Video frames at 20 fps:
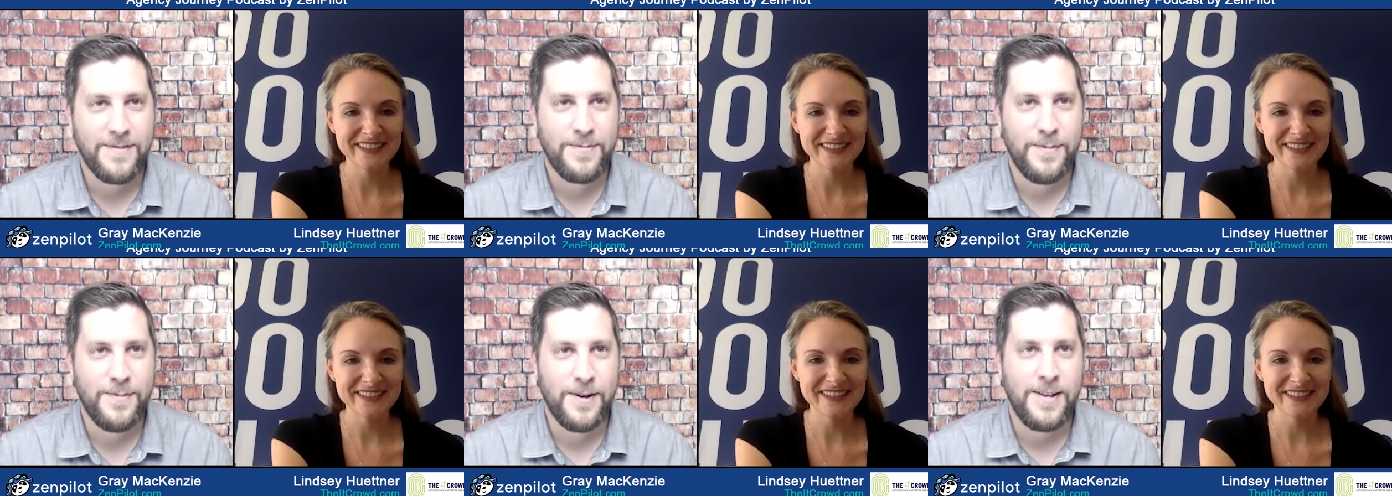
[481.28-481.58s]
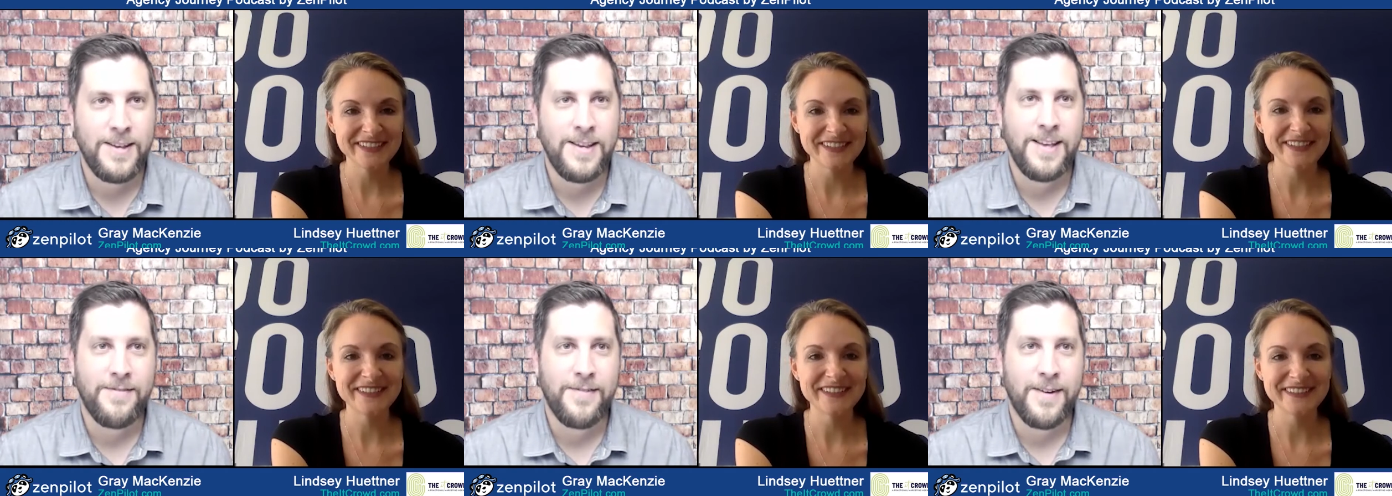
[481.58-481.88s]
Speaker 1: but
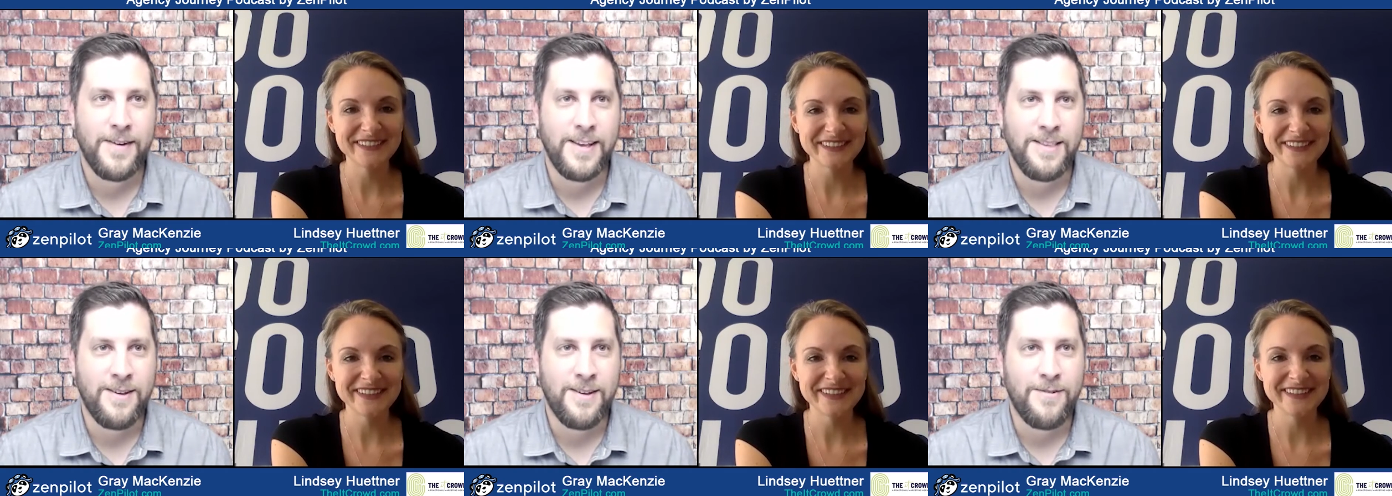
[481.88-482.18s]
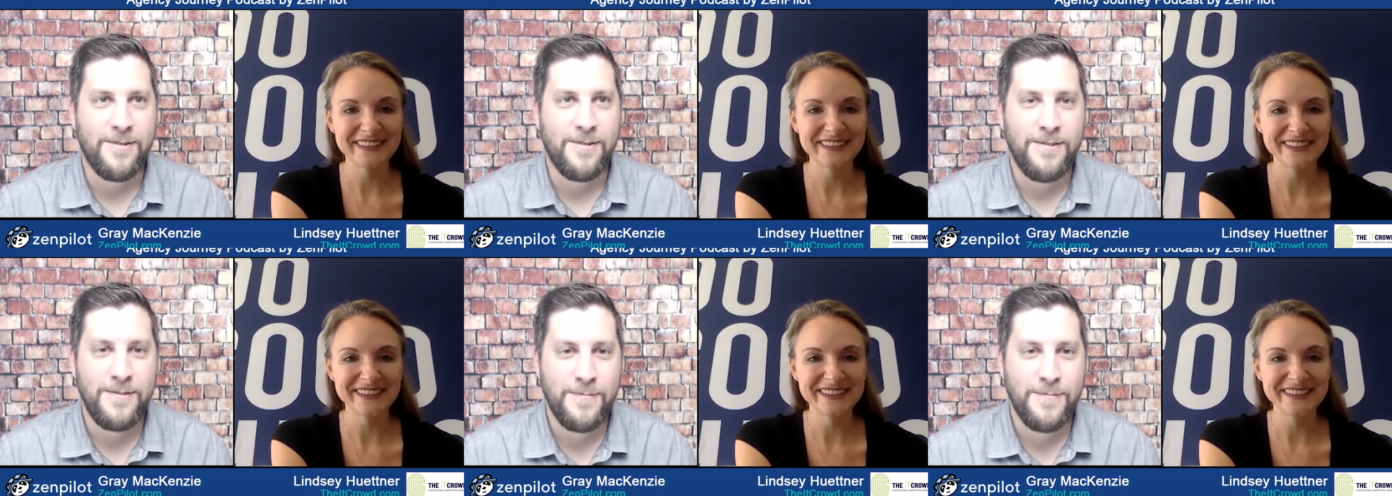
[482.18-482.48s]
if I don't
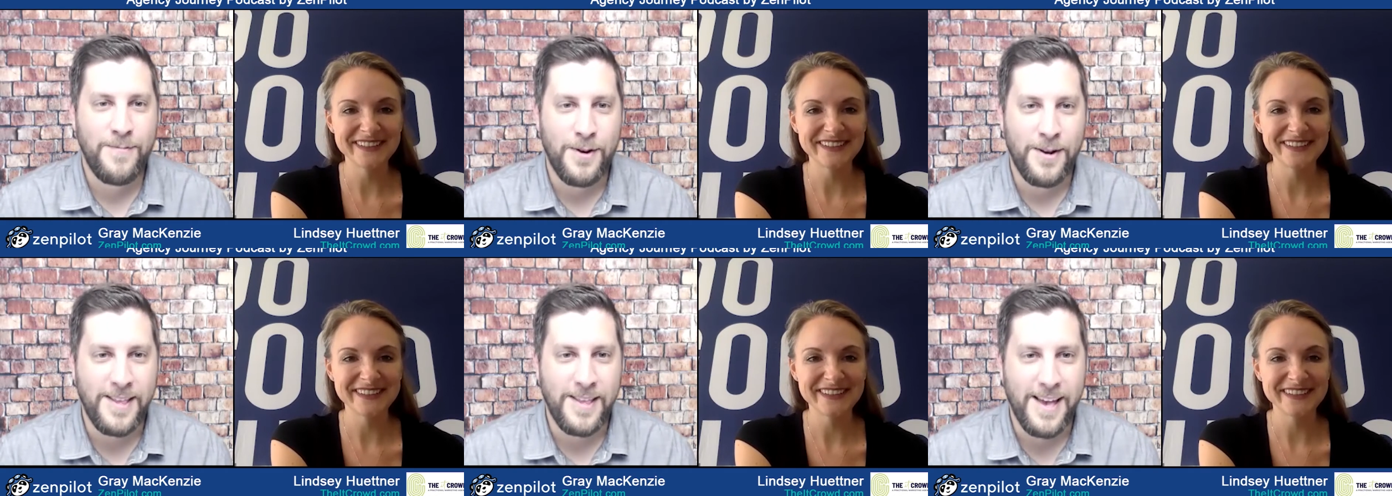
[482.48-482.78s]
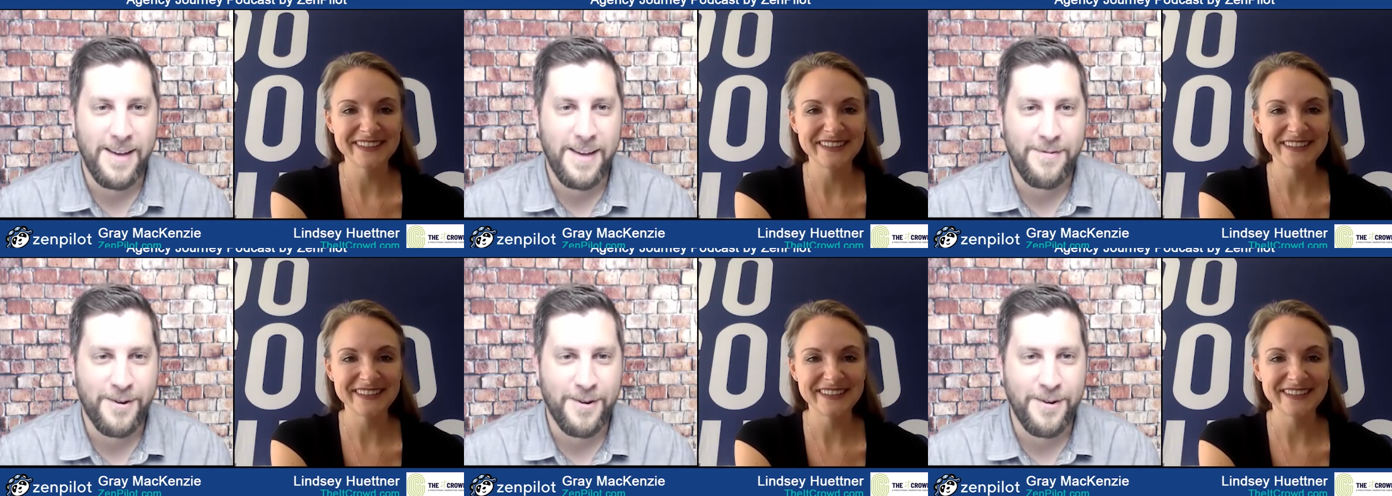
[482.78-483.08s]
put in the
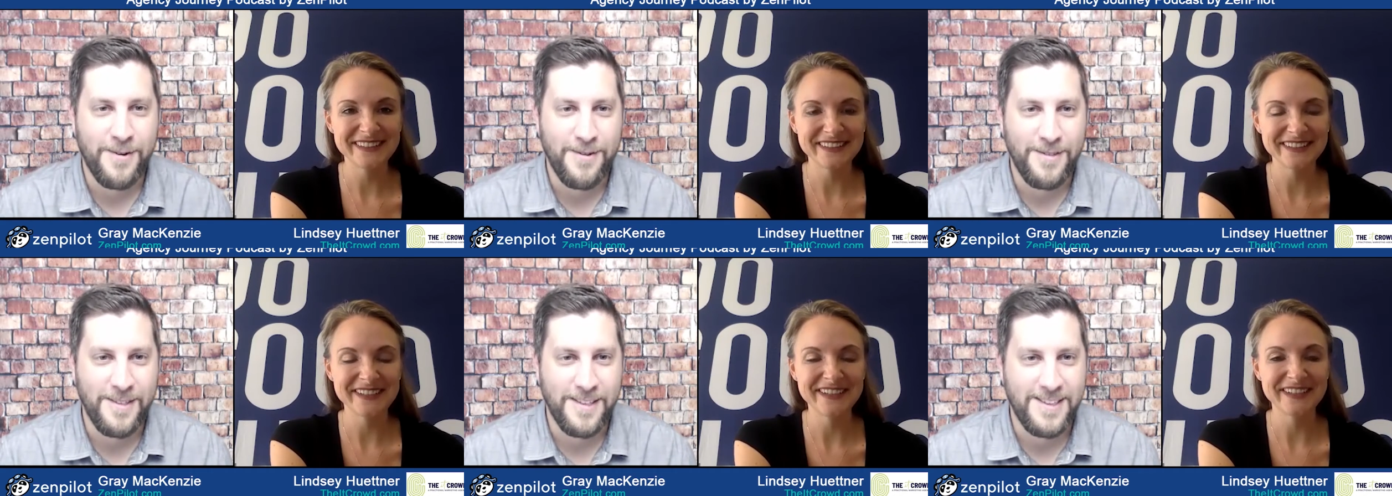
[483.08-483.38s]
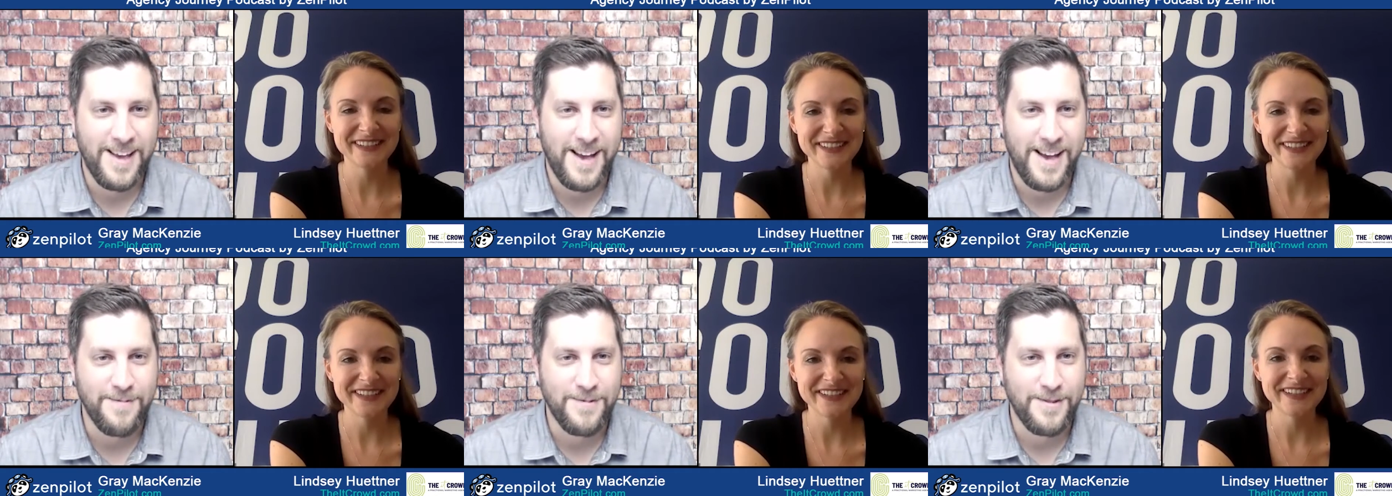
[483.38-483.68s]
effort or the
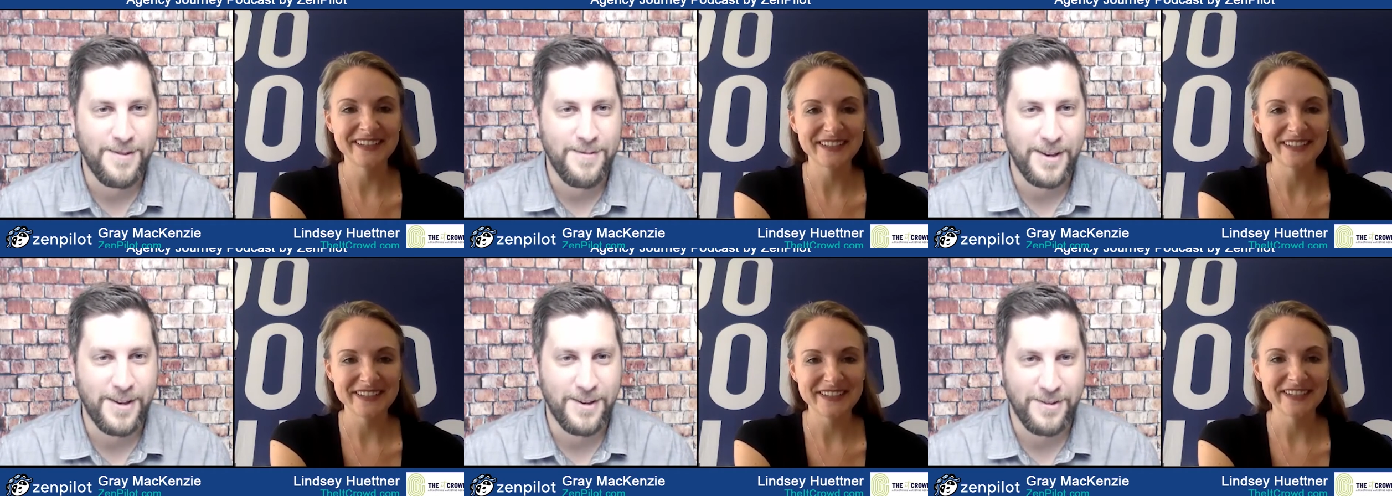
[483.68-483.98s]
time to make